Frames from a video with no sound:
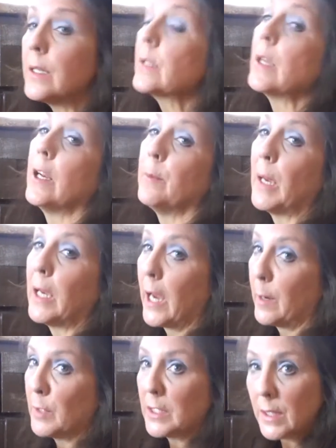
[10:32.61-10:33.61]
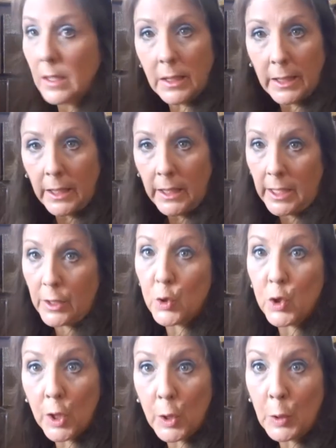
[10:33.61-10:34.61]
inside of my cabinets clean and
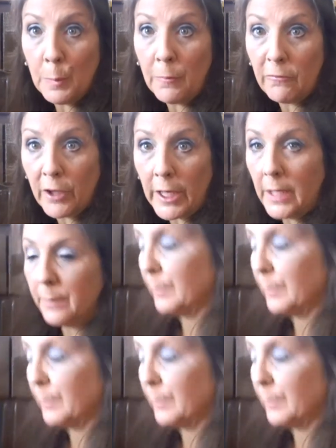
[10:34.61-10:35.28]
germ-free.